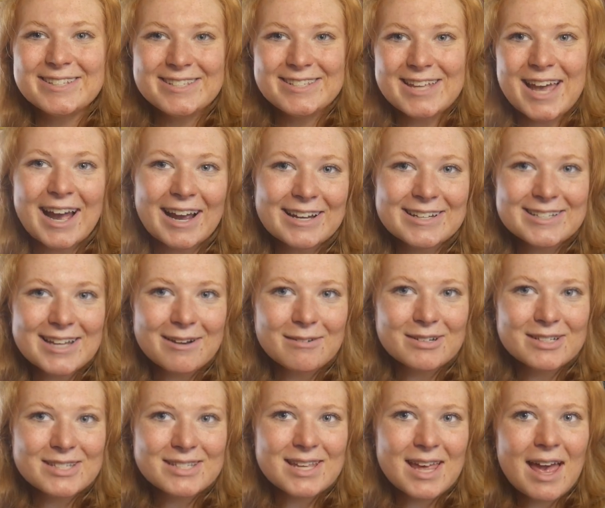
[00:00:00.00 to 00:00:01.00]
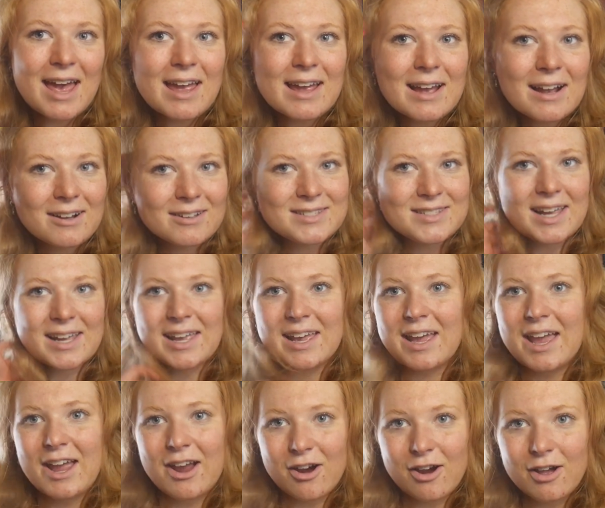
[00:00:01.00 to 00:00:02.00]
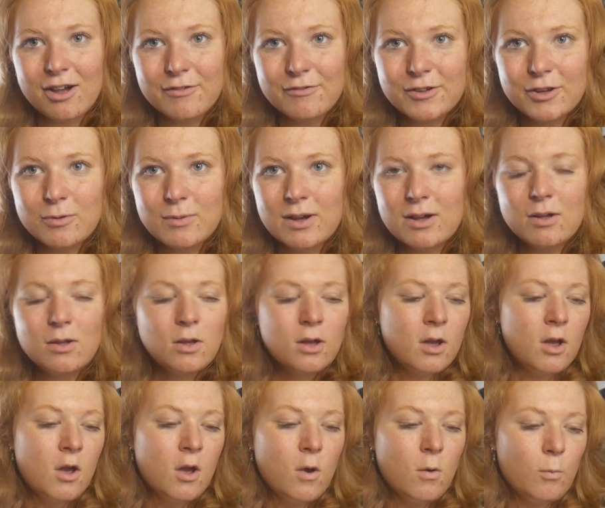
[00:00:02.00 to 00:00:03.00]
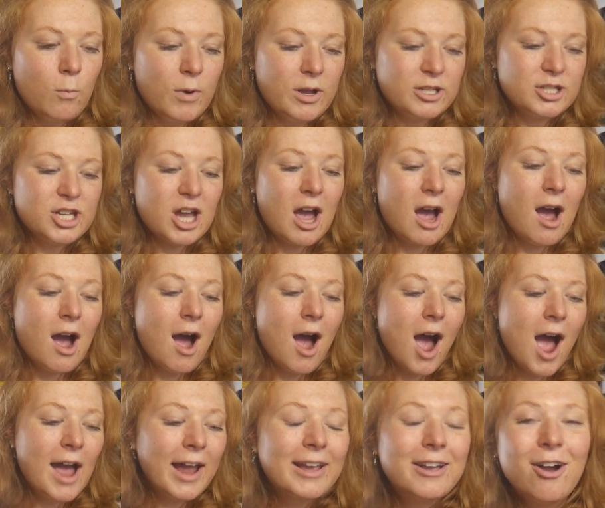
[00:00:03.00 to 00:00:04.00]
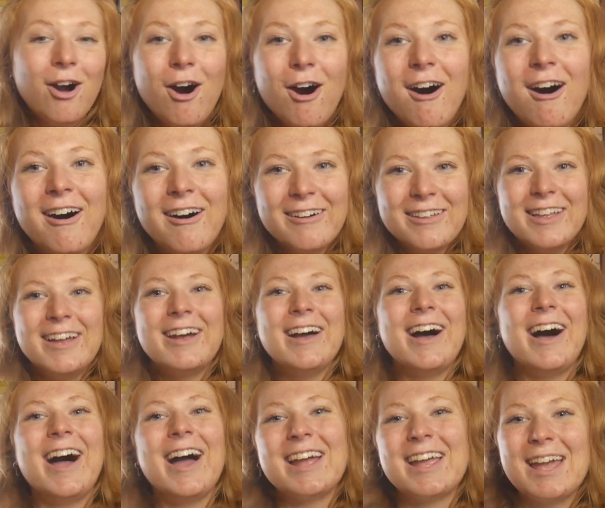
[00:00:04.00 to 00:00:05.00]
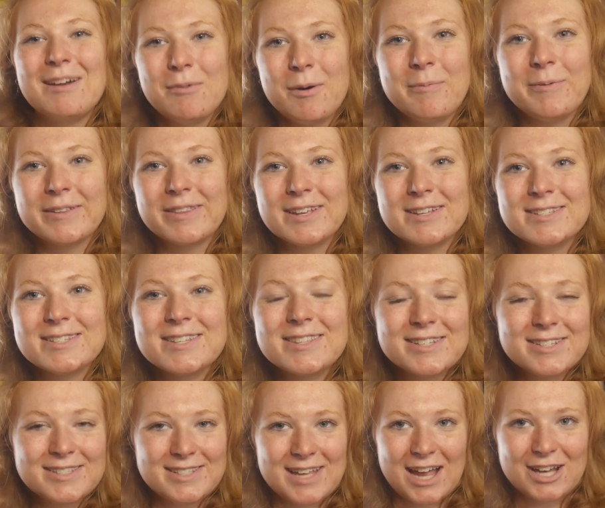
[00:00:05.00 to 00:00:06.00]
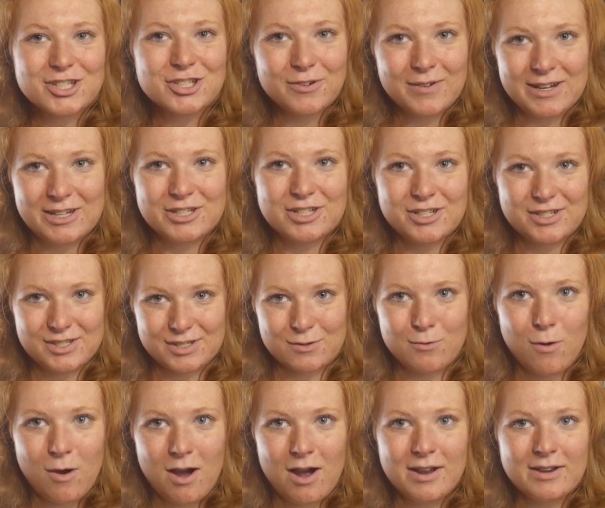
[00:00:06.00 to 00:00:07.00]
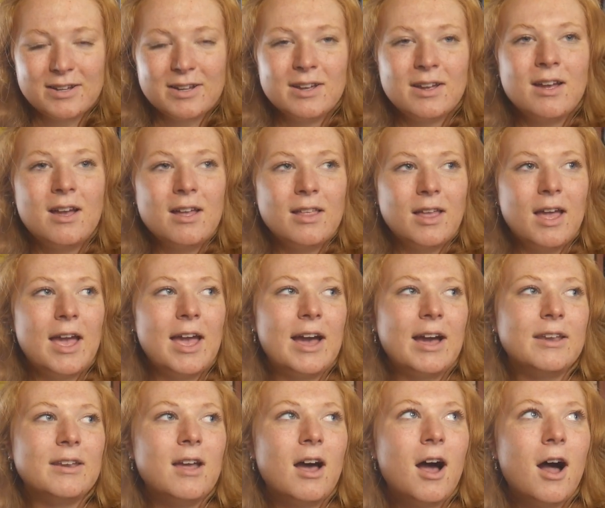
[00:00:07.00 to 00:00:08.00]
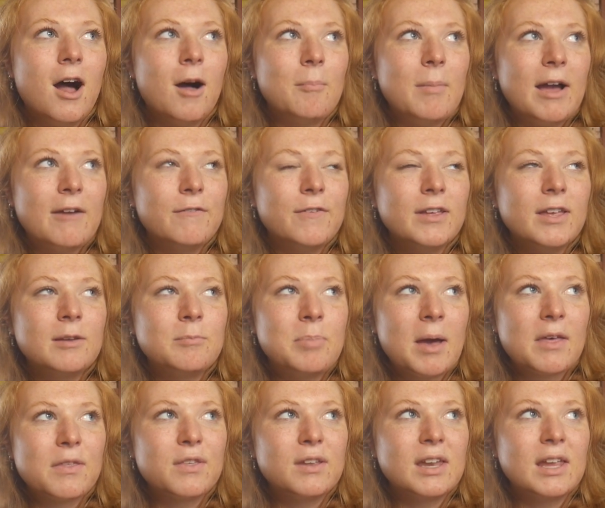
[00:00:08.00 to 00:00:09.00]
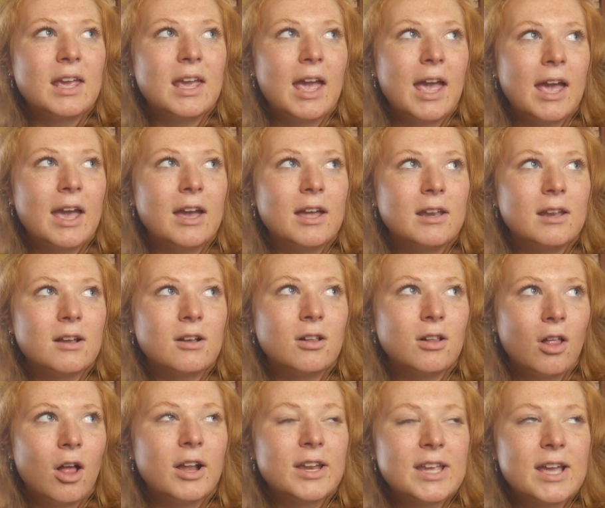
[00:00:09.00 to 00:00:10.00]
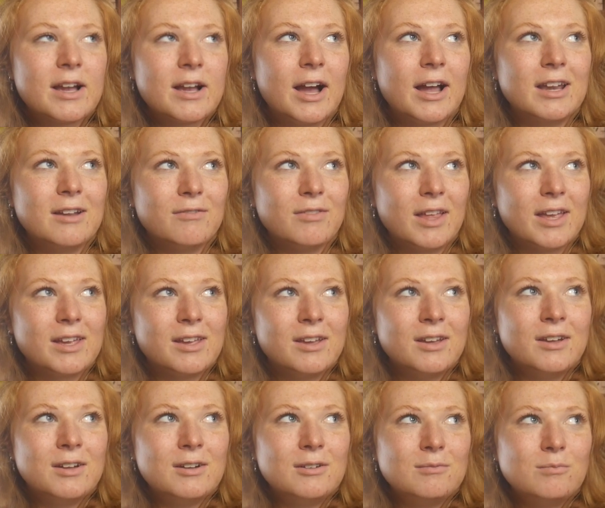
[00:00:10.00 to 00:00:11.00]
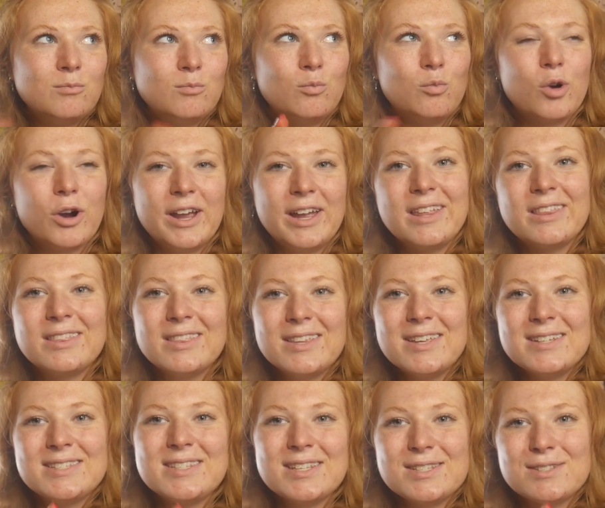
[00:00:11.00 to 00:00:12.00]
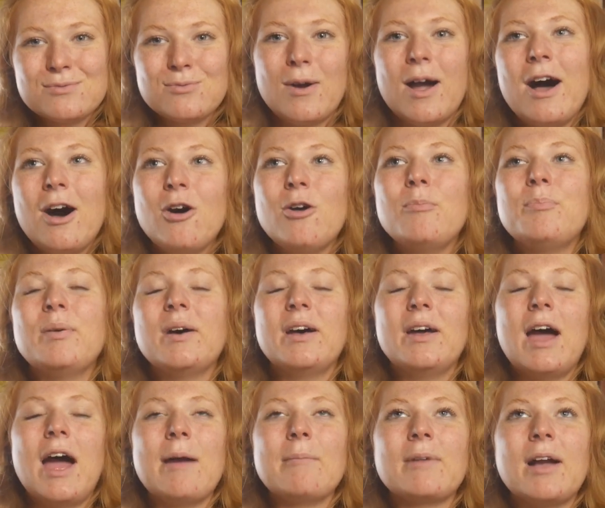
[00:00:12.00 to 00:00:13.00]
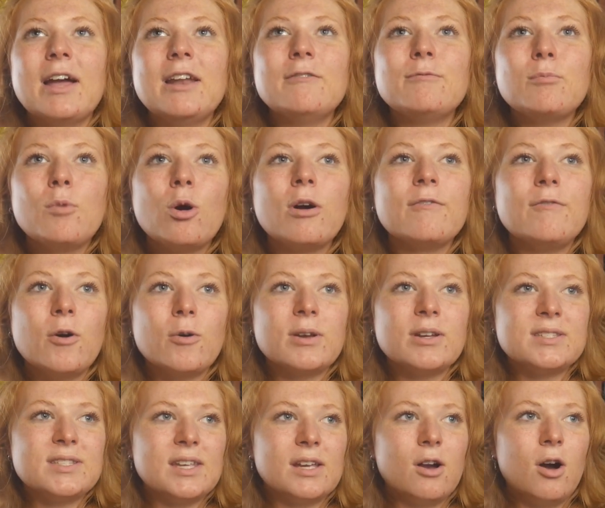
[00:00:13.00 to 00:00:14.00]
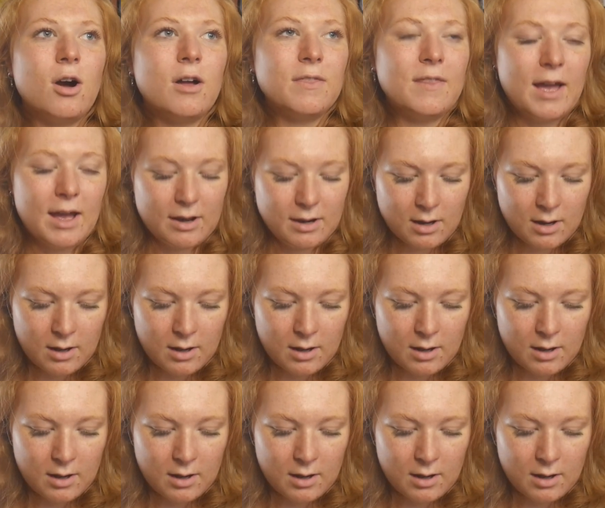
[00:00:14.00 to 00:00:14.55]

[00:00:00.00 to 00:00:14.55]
sect, I would say, or second era, if you will, which I call, I came up with this, the saturation squad. And I feel like Bethany and Claudia kind of, like, were in this as well, but I'm kind of more focusing on that